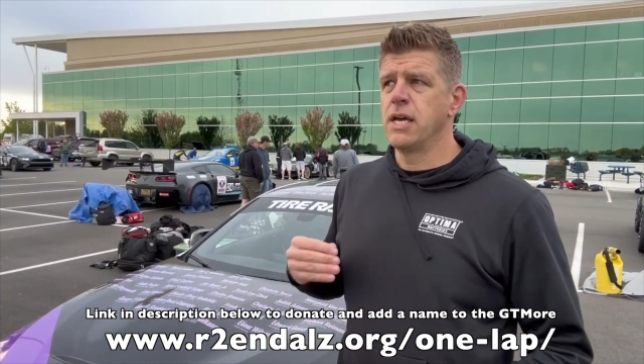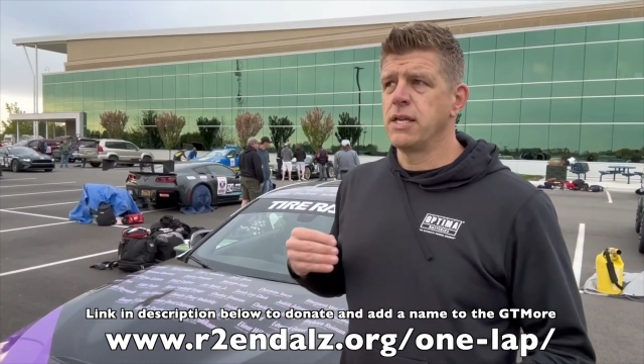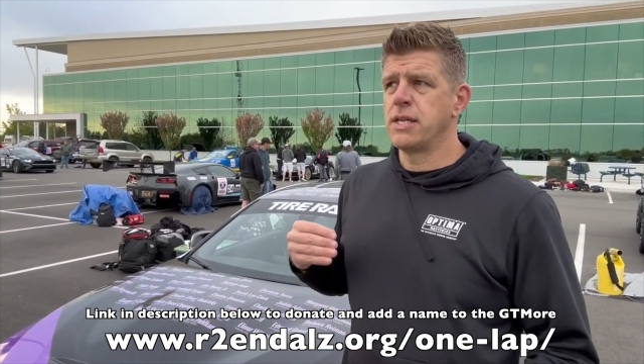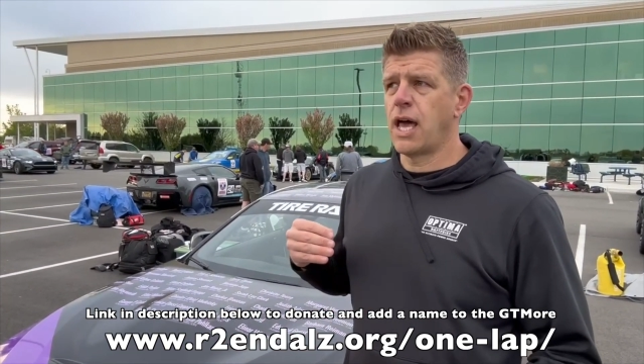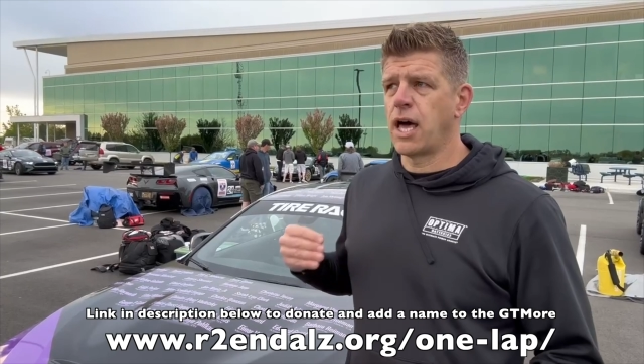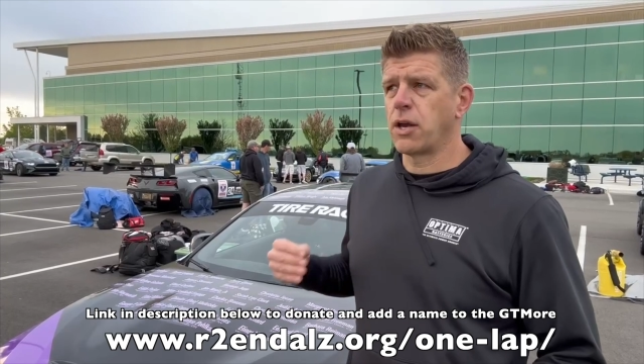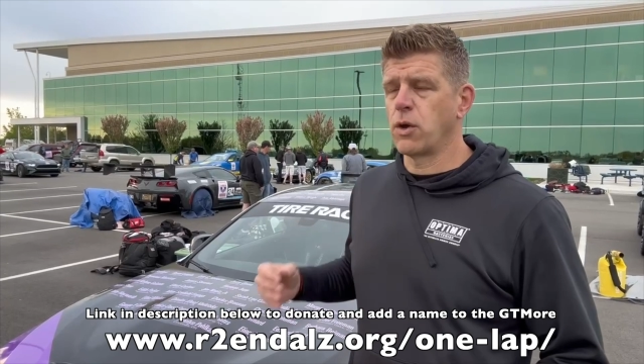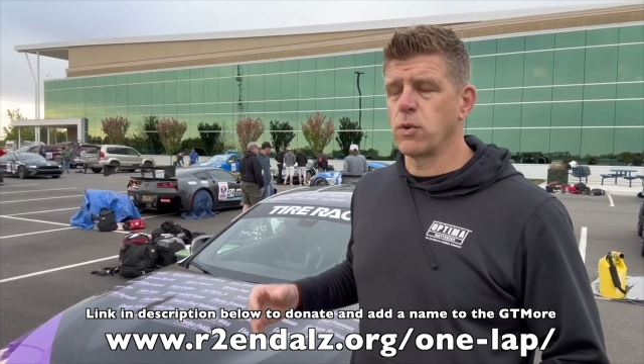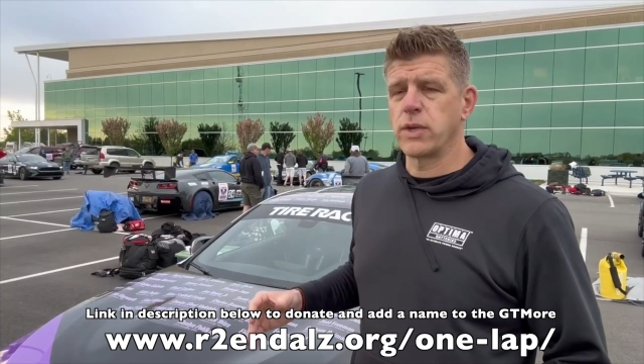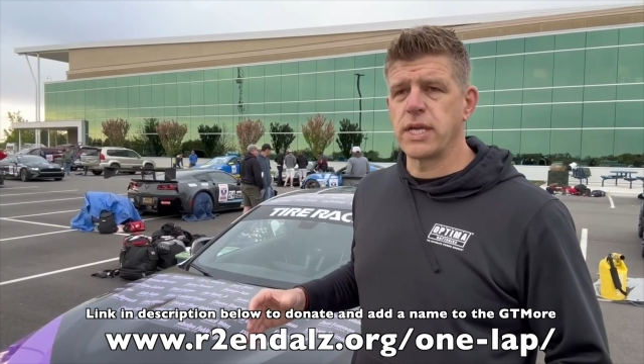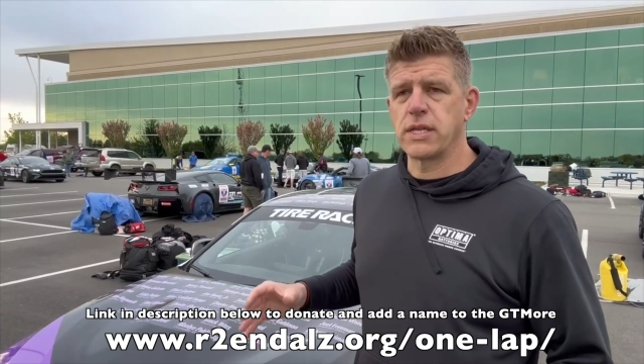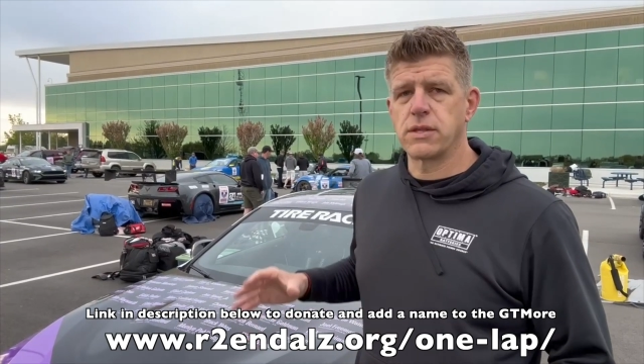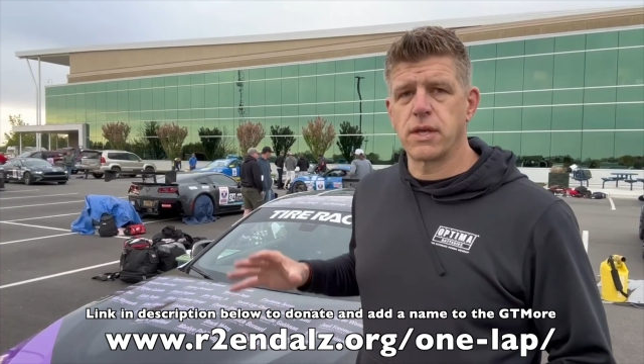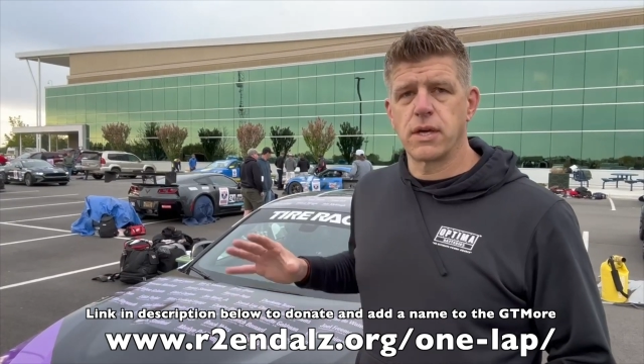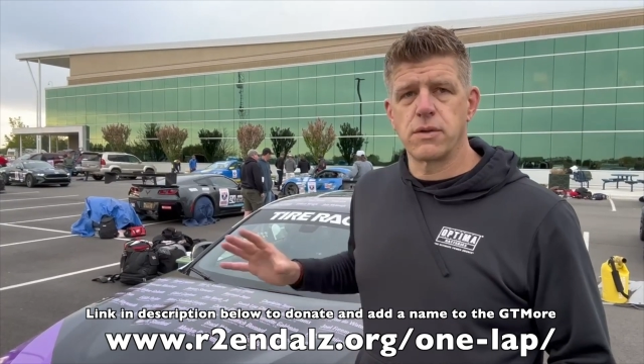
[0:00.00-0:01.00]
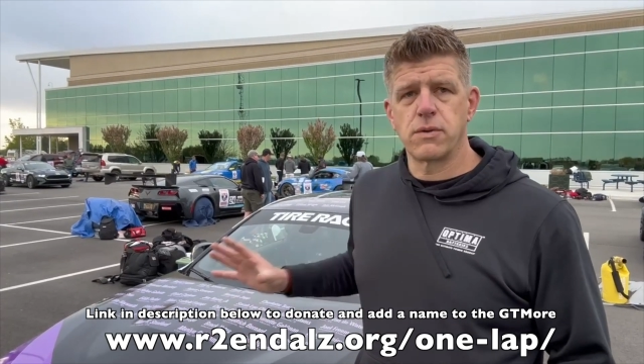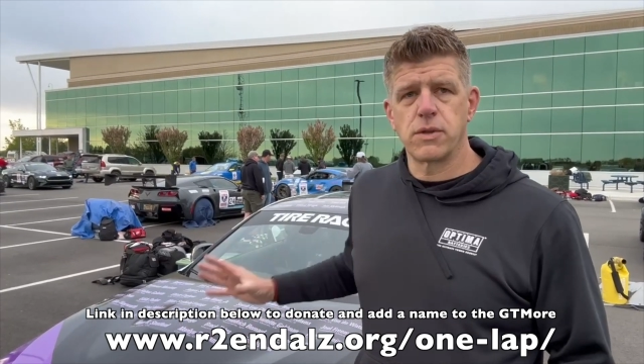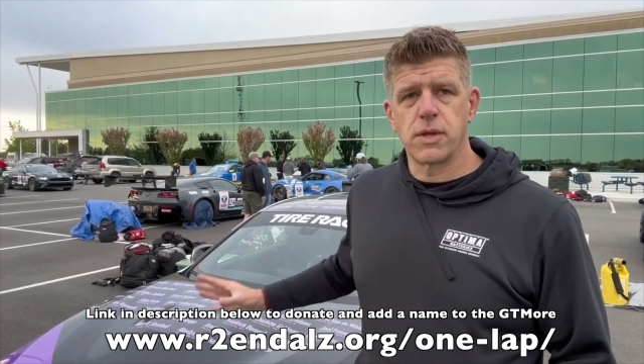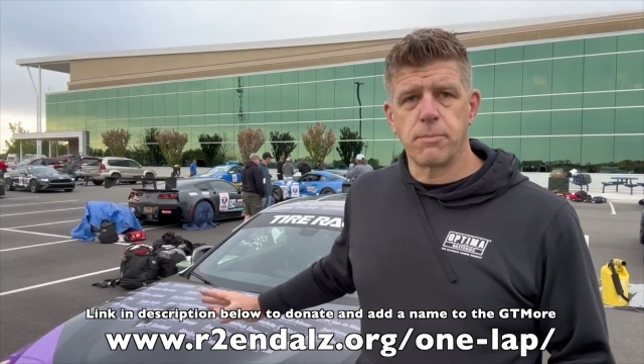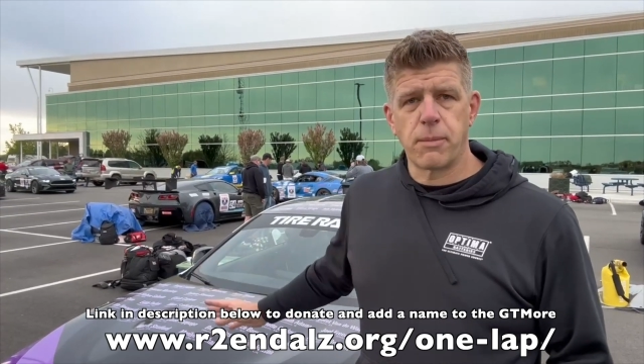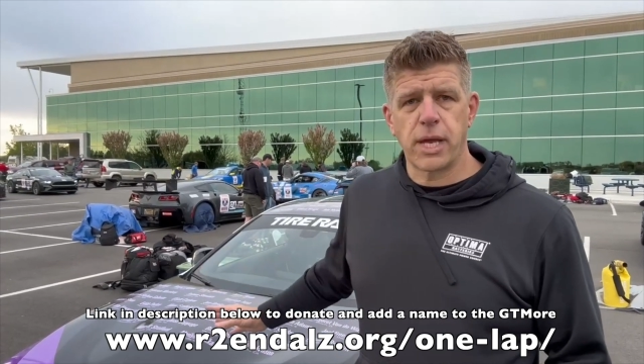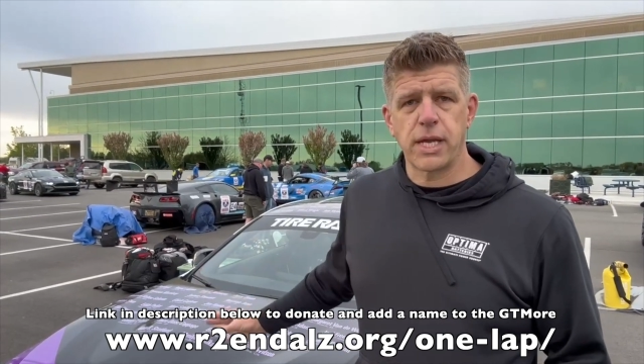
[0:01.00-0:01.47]
Not only
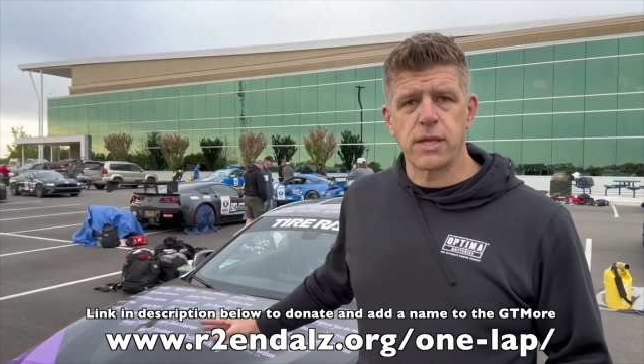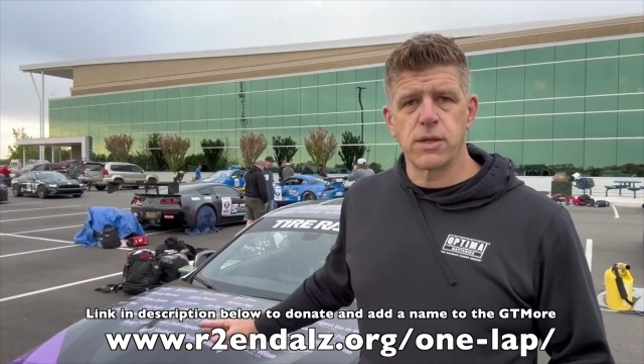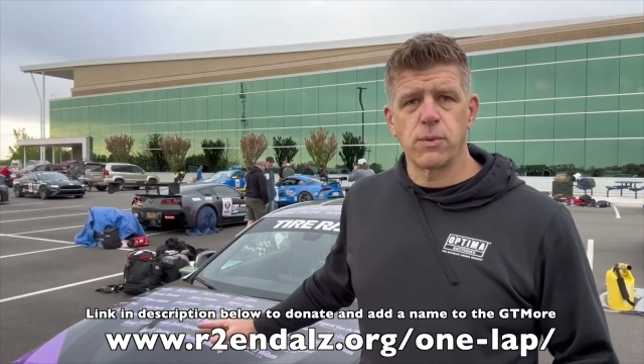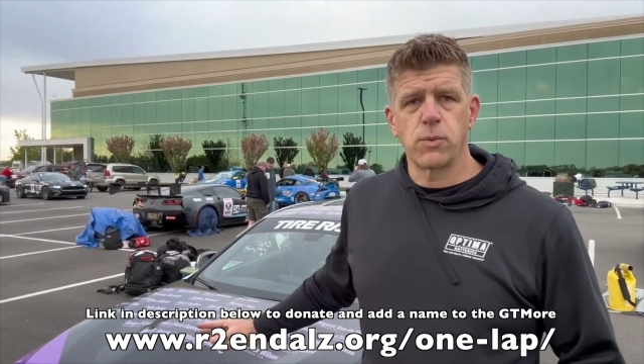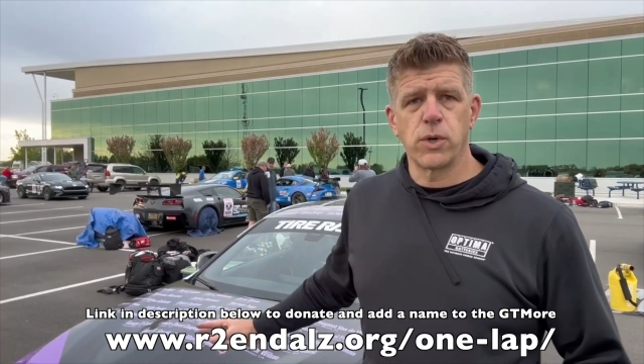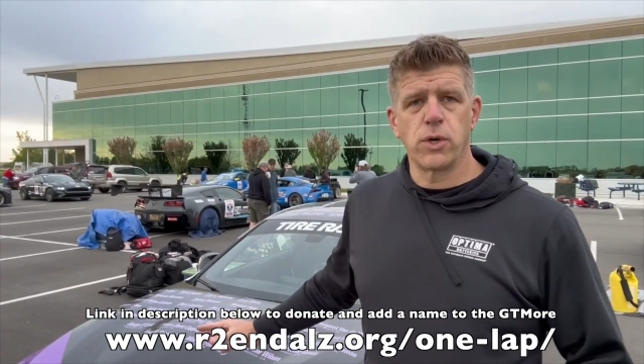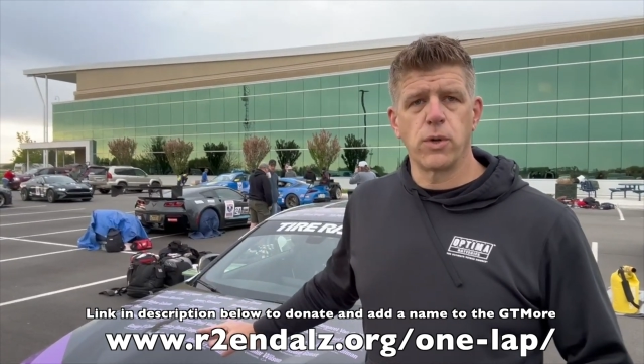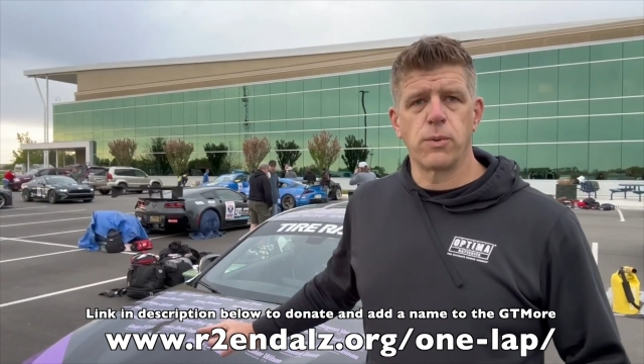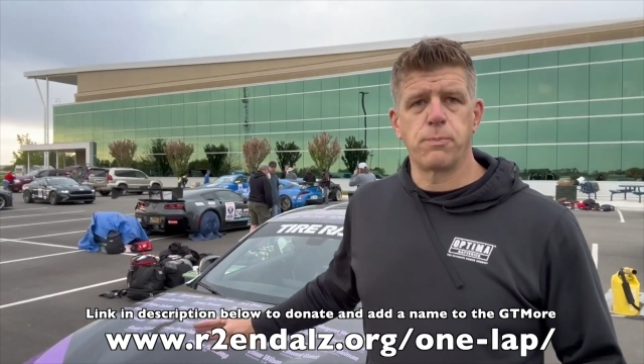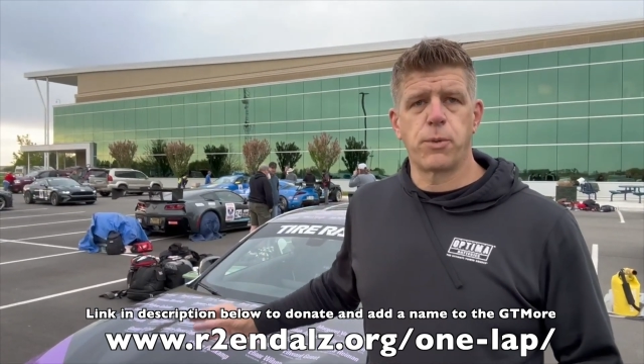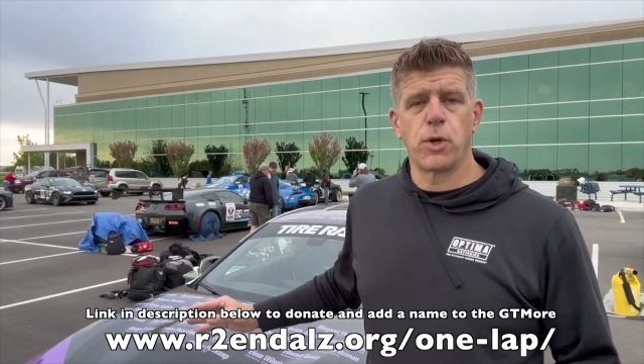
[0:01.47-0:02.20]
the money that we'll